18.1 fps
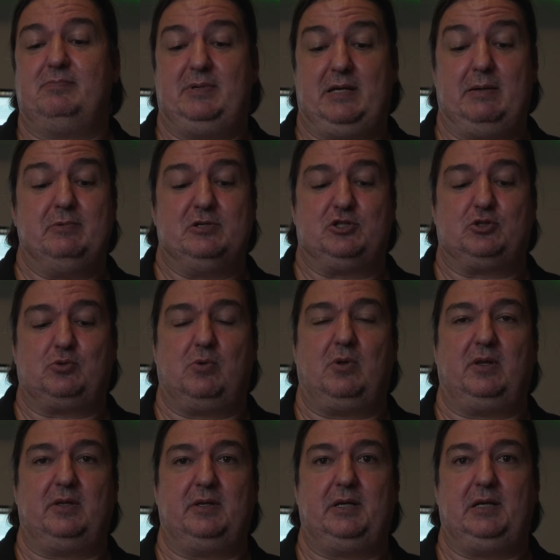image
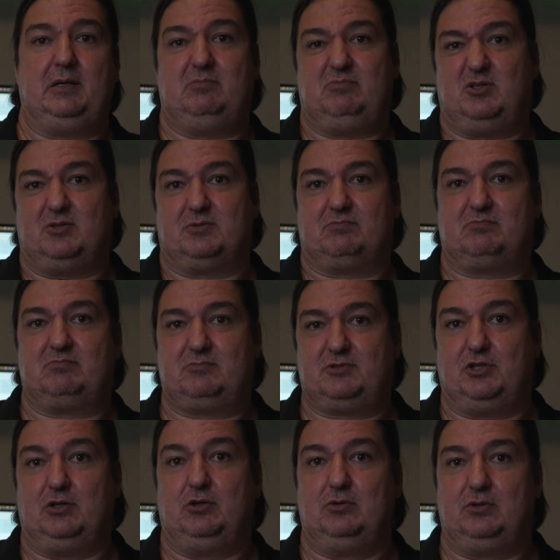quality, not
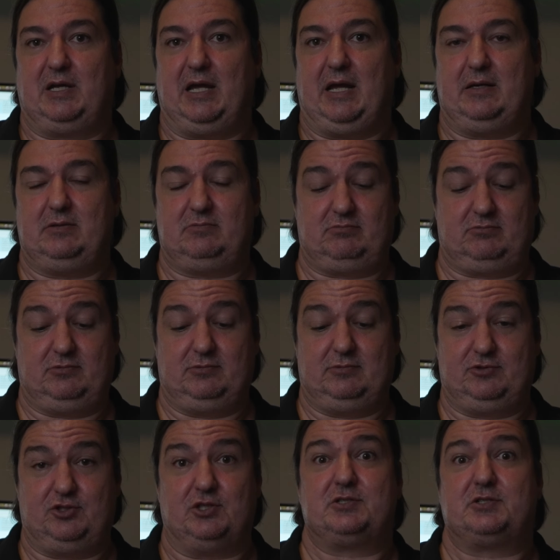to look at,
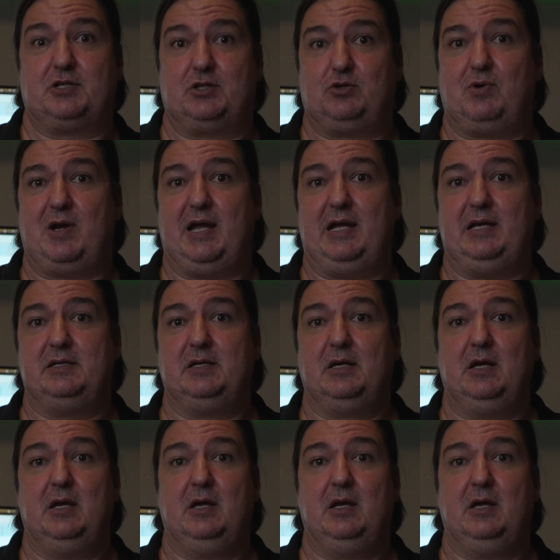just to grade.